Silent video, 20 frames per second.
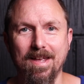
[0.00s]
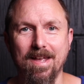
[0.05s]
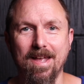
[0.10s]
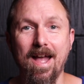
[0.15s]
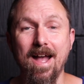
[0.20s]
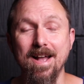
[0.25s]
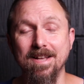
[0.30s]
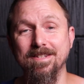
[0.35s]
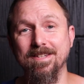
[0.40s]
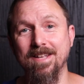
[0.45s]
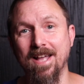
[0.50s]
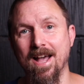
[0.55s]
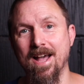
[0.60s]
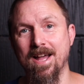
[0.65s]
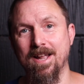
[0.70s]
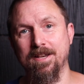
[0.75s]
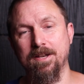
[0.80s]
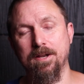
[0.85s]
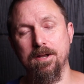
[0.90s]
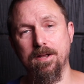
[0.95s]
as
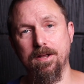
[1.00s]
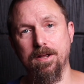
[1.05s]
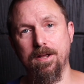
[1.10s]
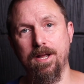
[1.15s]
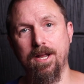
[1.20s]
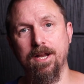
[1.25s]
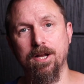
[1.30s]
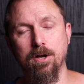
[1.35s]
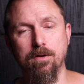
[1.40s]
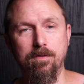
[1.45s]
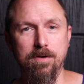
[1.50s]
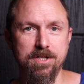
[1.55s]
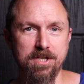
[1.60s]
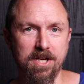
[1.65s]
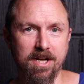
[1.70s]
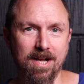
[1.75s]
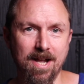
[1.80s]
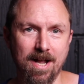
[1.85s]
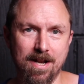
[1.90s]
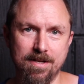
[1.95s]
can
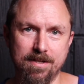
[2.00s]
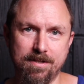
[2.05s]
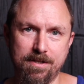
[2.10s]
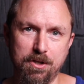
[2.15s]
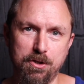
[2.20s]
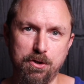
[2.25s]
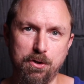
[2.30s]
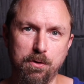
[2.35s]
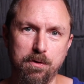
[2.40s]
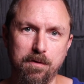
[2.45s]
encouraging callus tissue